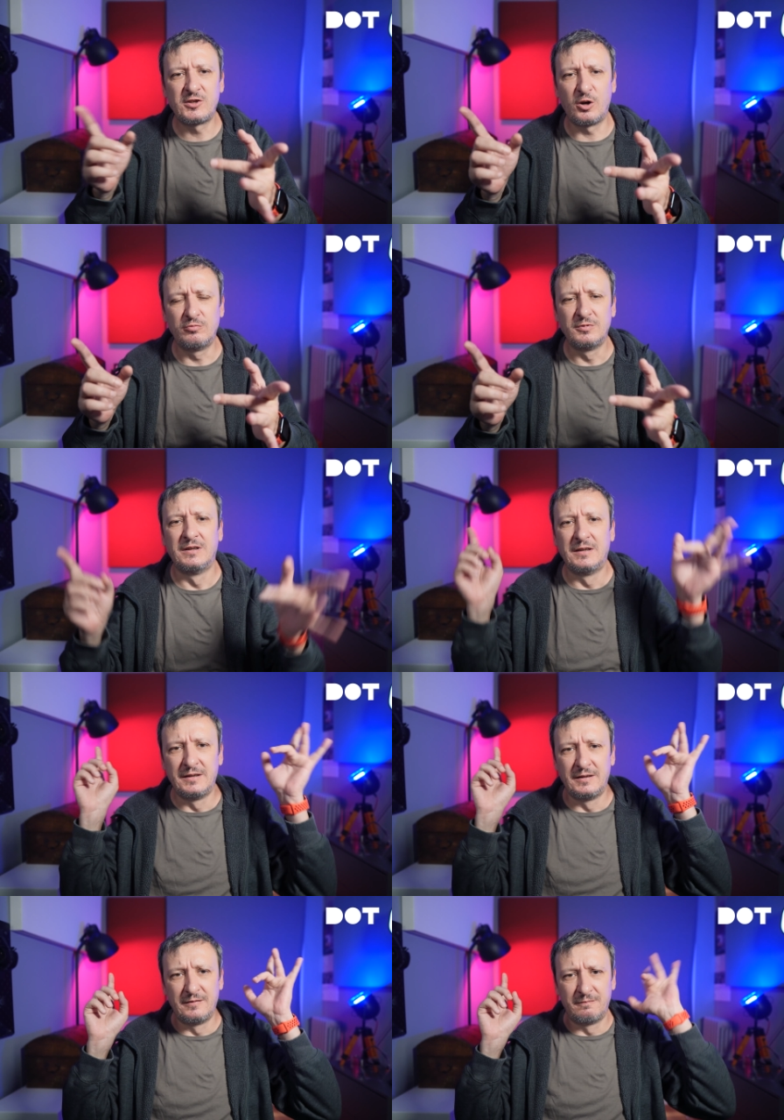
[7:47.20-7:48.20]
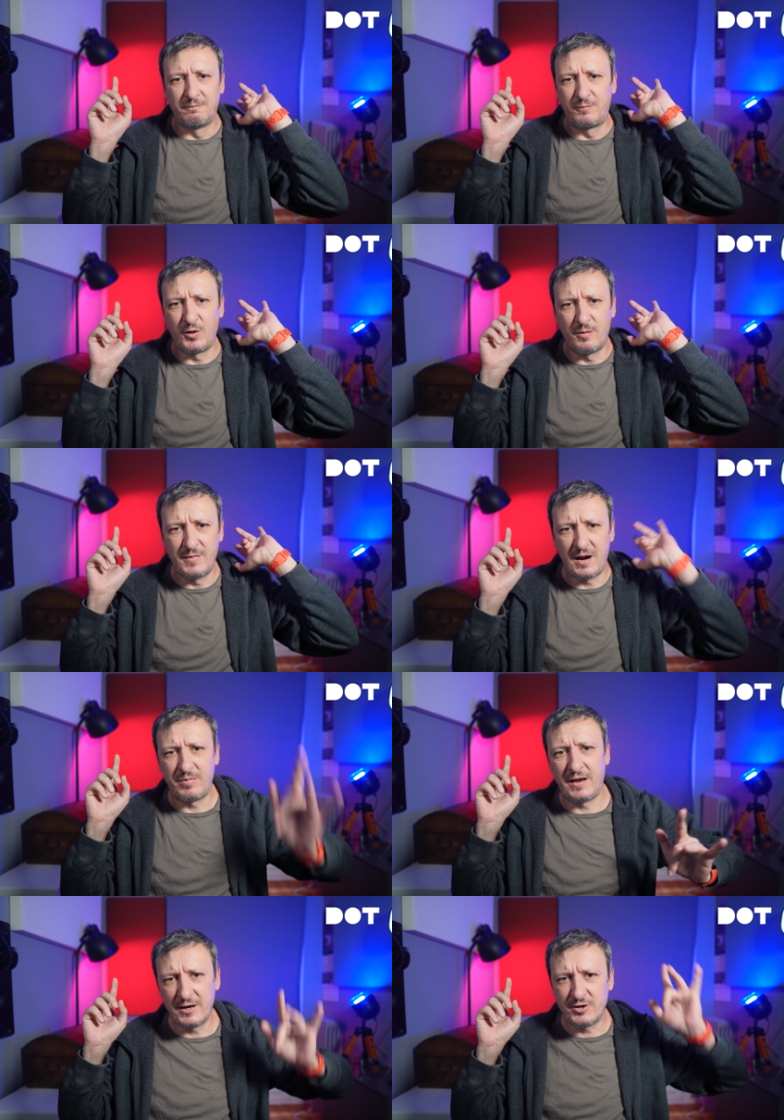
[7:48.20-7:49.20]
So, from an
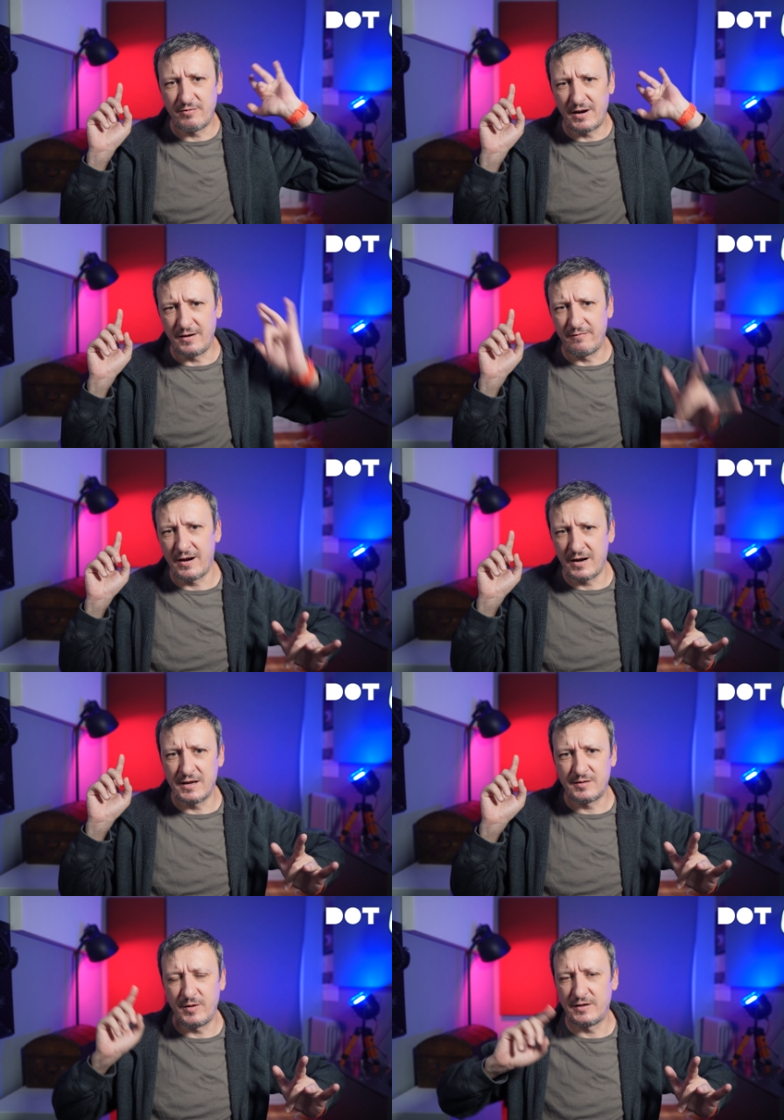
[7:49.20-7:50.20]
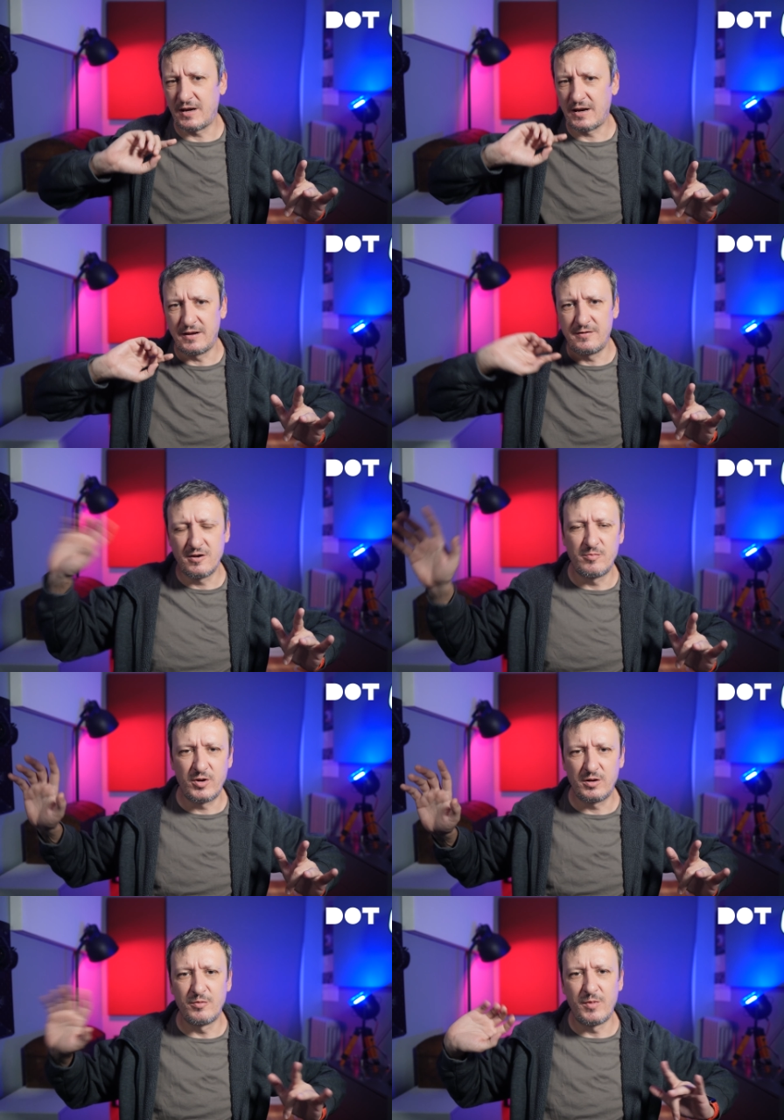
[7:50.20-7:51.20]
application running in one namespace, I had no
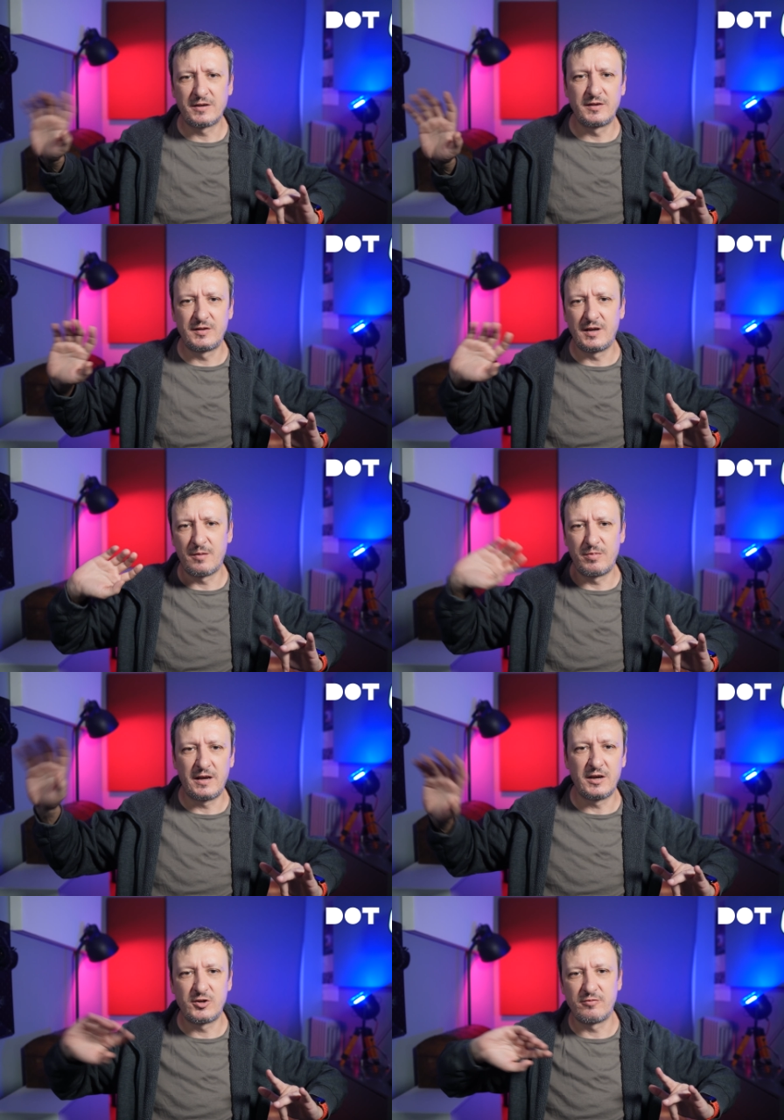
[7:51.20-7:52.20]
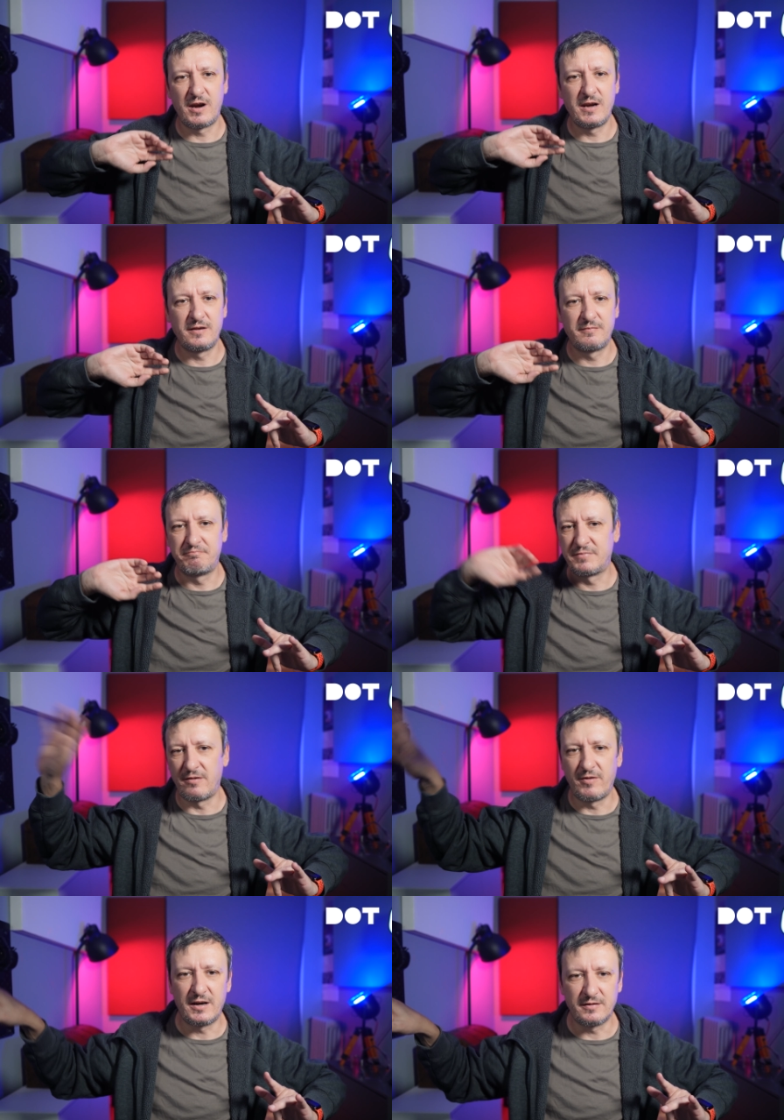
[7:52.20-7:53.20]
problem accessing application running
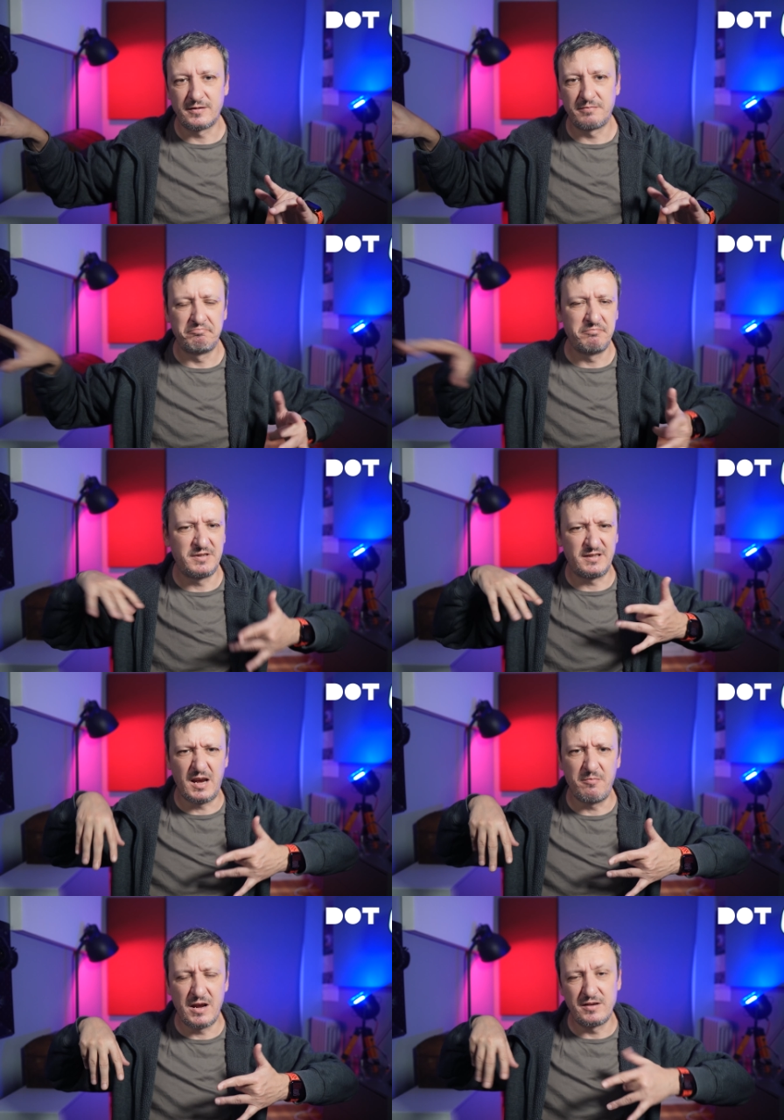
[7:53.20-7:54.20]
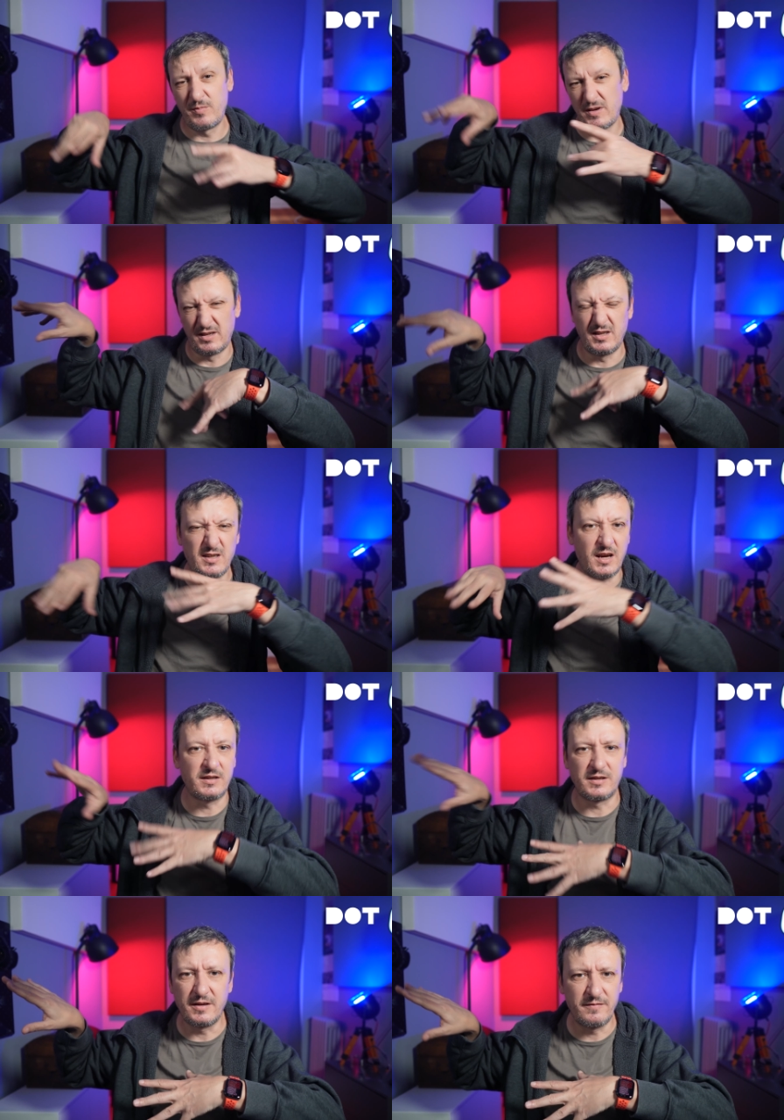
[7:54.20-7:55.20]
somewhere else. Same namespace, in this
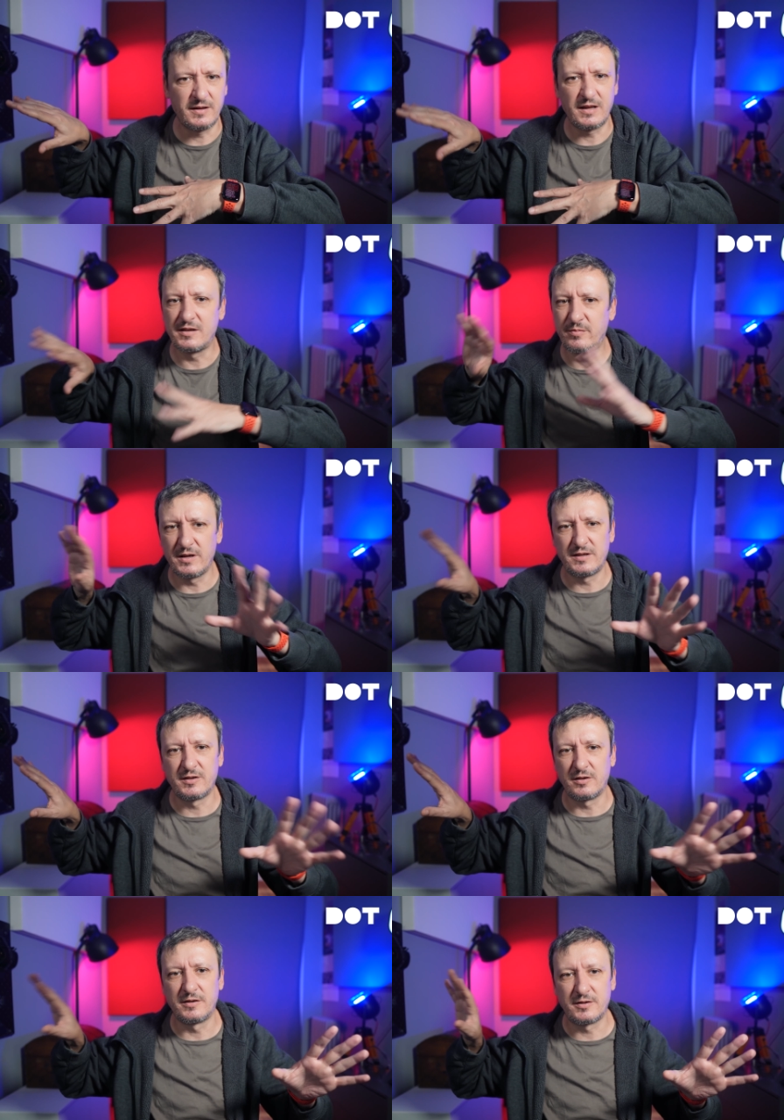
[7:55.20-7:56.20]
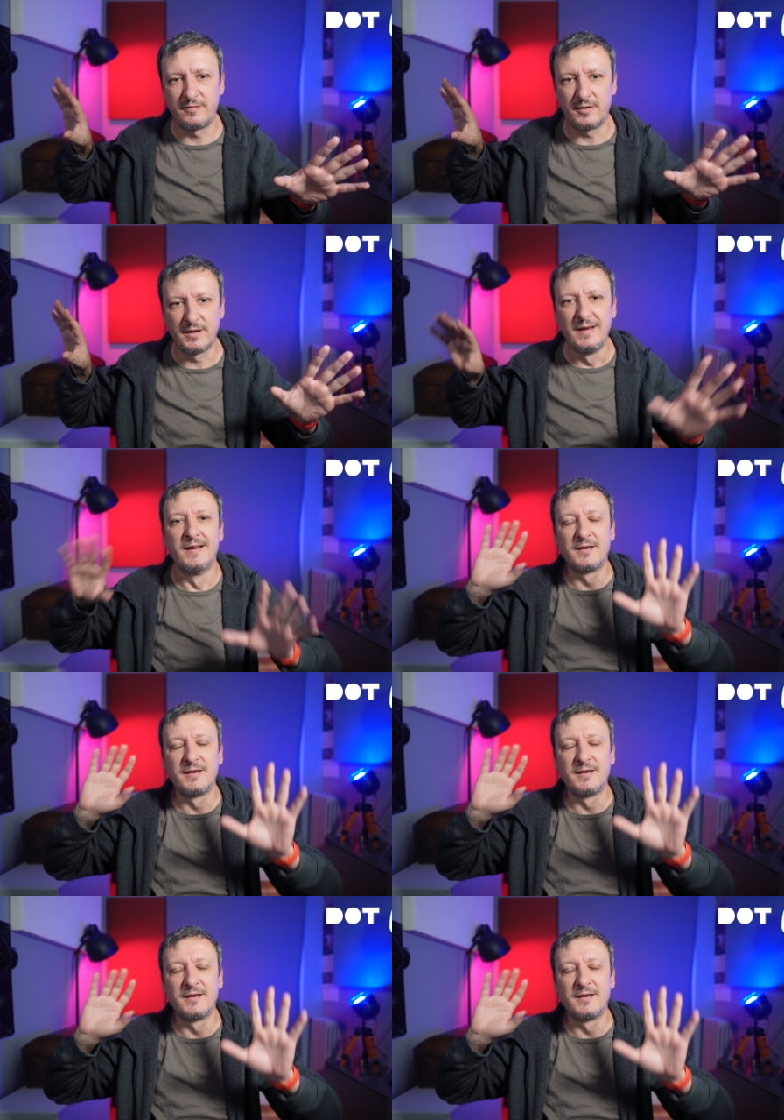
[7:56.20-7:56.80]
case, a different namespace, and so on and so forth.